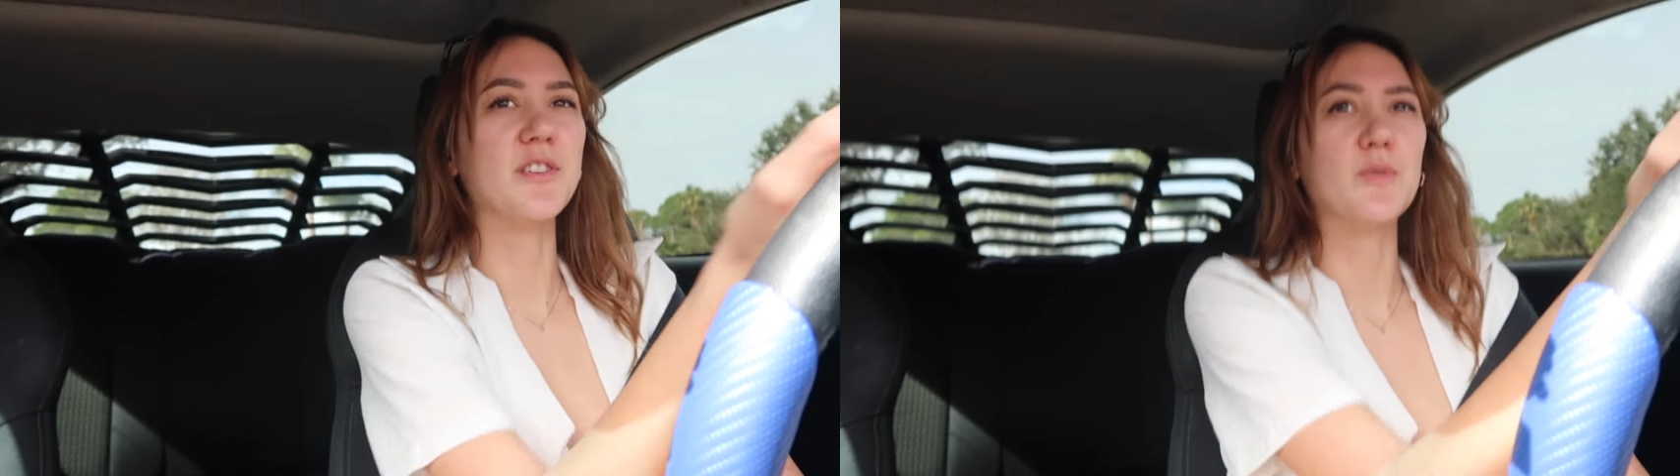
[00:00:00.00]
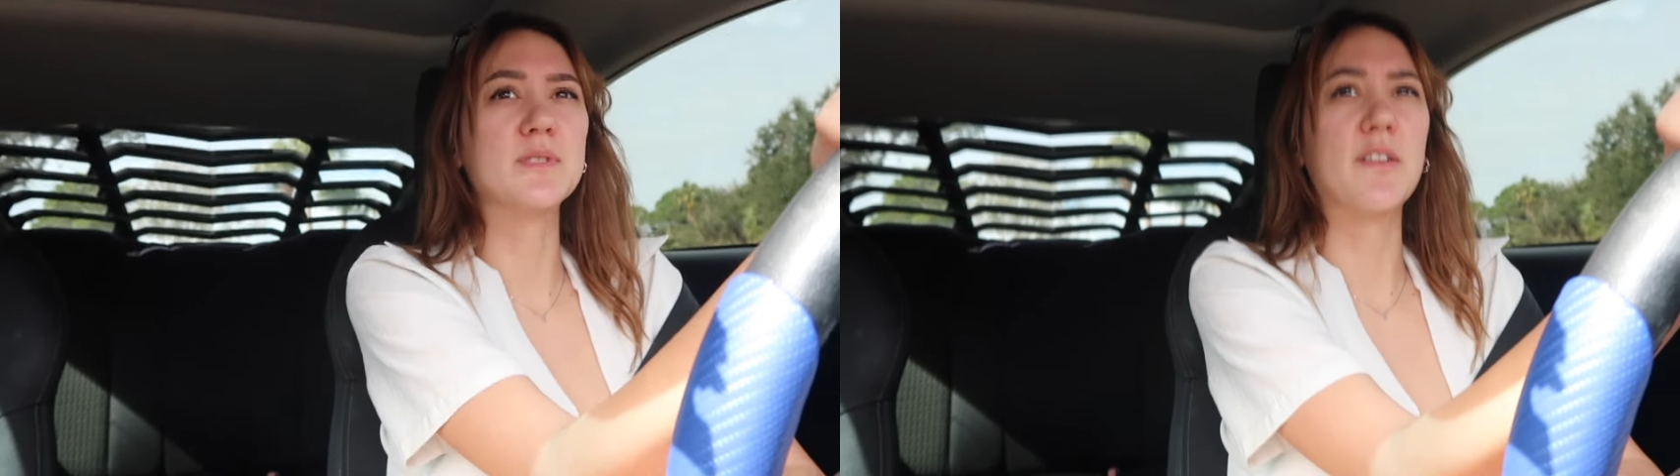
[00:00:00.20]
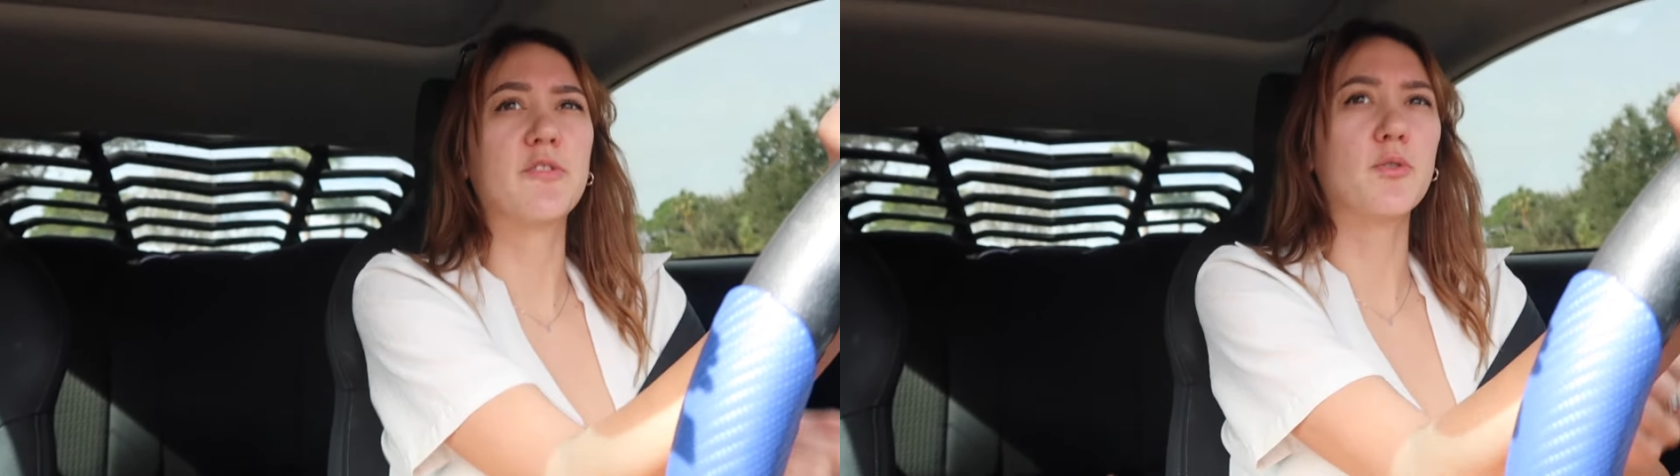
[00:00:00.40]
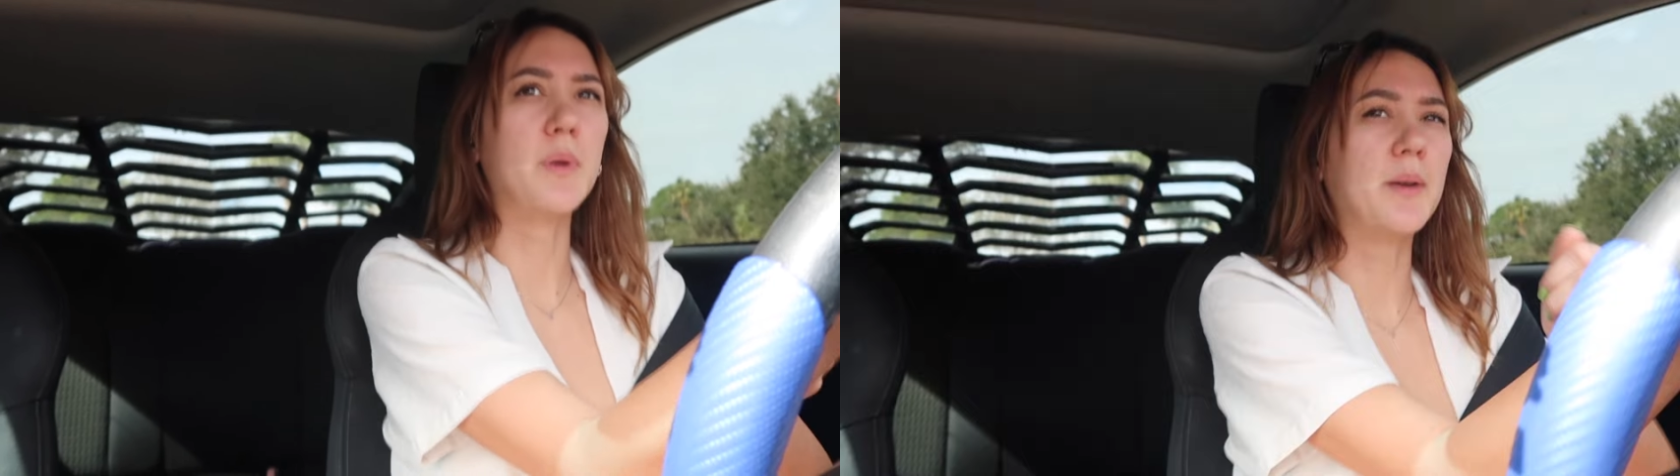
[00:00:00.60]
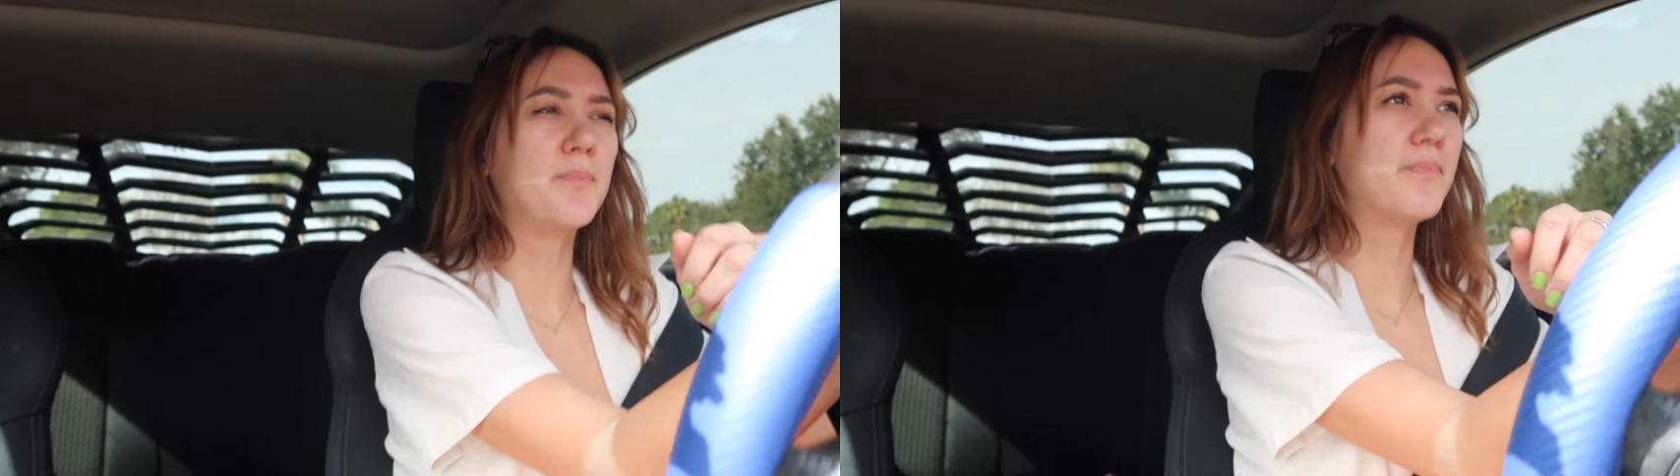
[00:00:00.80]
and it was left for
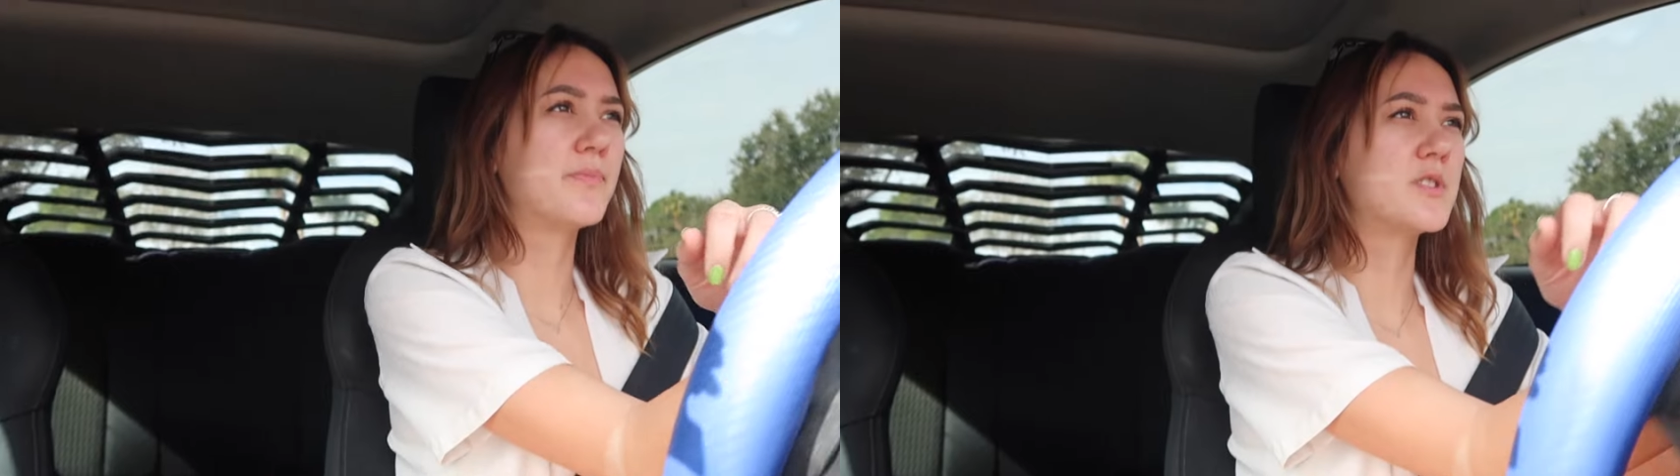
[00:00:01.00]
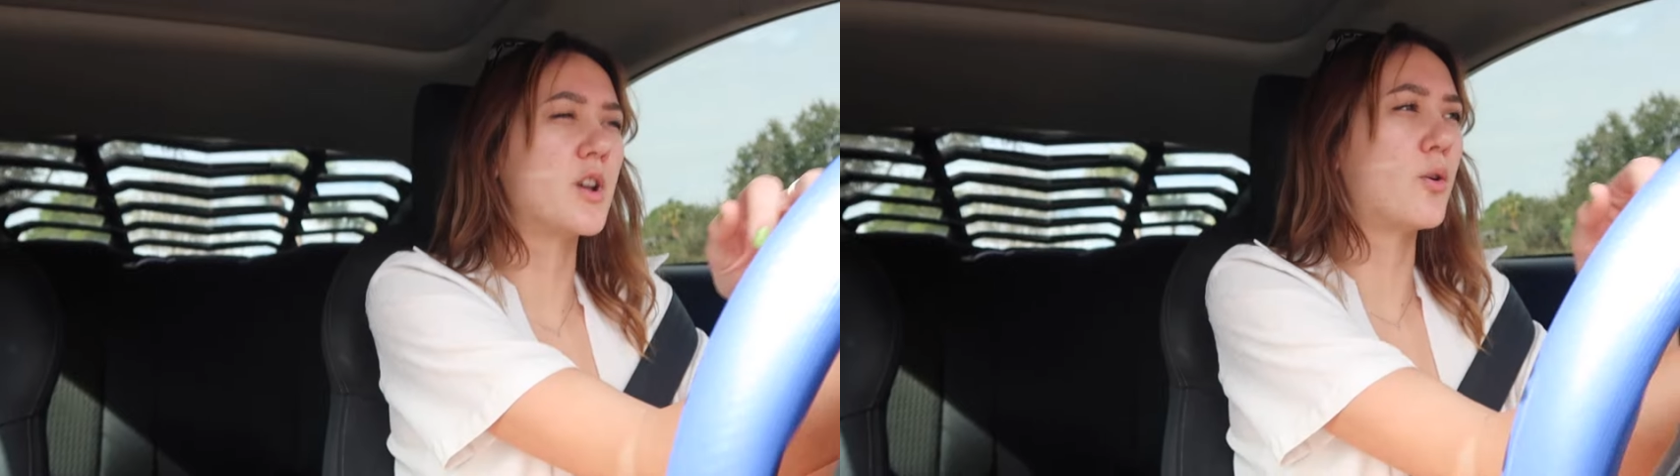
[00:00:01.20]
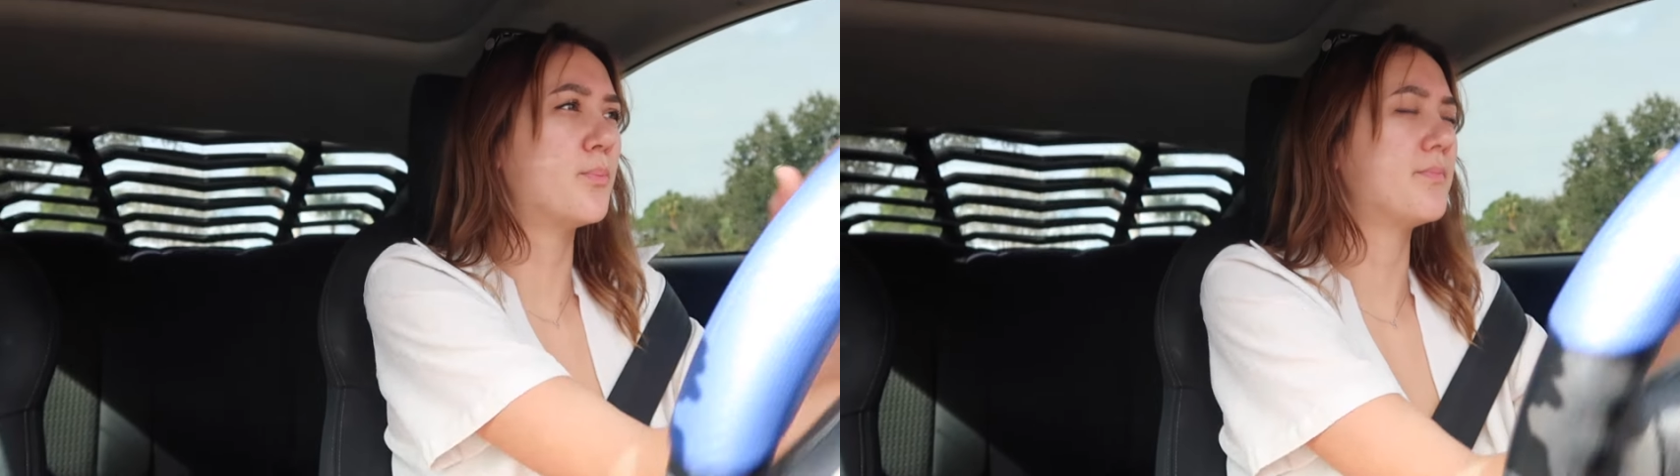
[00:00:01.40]
me. So